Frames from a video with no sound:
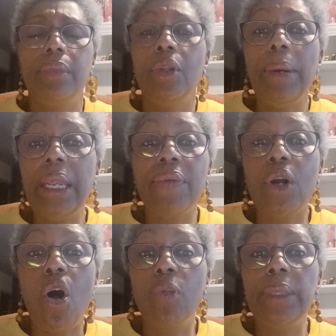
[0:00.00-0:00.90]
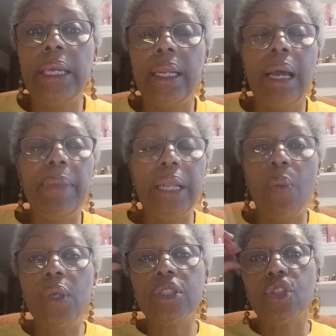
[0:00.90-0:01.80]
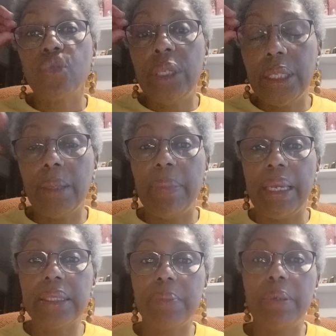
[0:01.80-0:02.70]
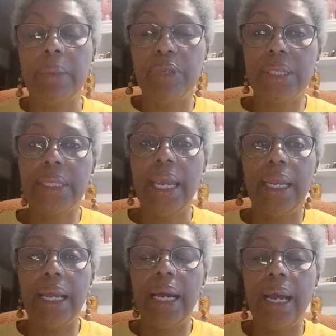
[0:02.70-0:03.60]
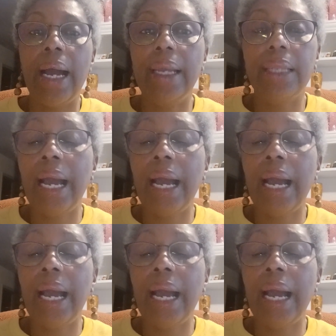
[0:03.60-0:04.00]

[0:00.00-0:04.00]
nobody ever called me that. I mean, I wasn't treated the best, but I'm just saying I I,